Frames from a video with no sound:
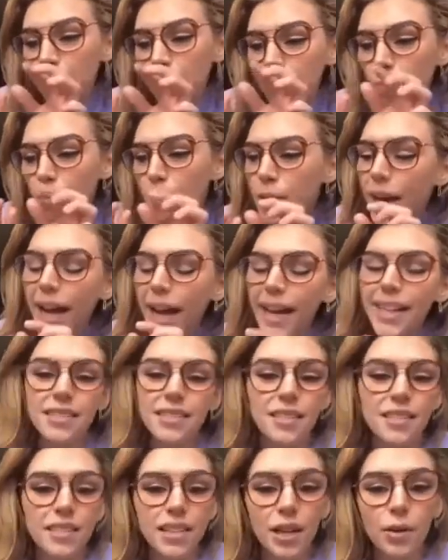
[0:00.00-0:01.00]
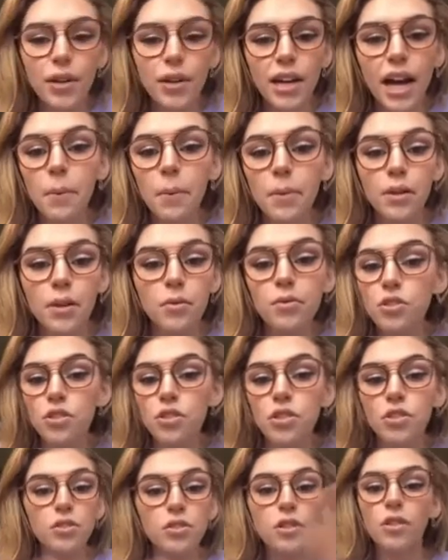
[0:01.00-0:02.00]
nicest thing would happen, it was
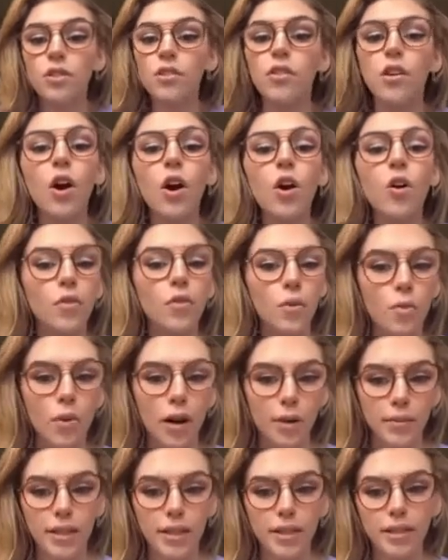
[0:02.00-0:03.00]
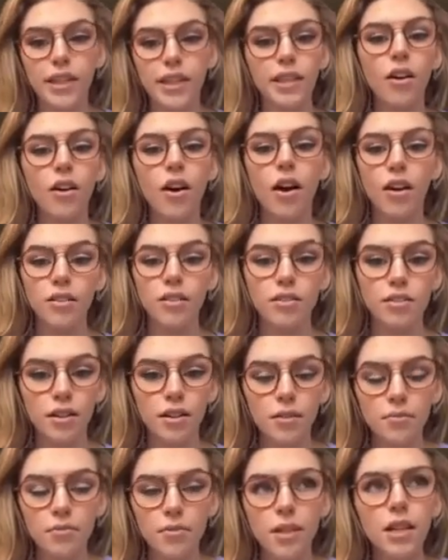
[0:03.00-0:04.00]
just overwhelmingly
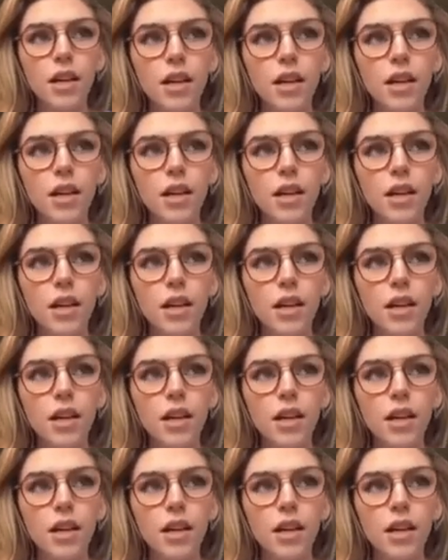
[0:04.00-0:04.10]
awesome.